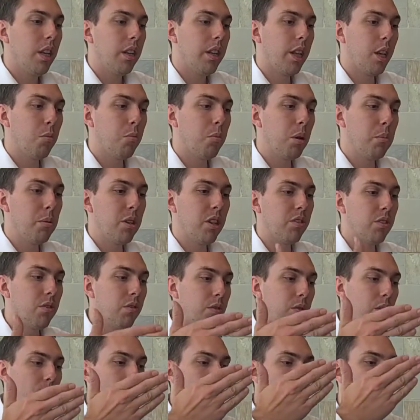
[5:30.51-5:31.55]
that maybe doesn't
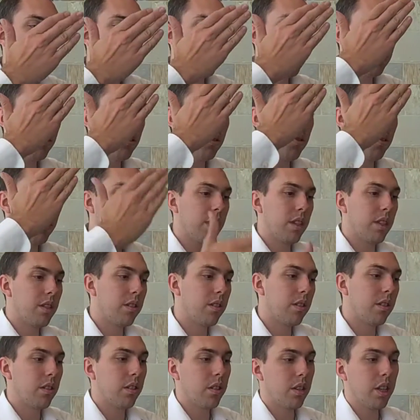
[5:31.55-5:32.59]
fall into
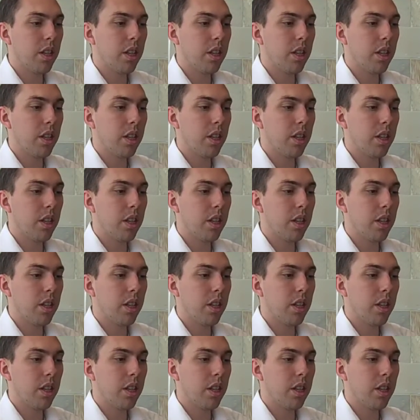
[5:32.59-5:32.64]
it's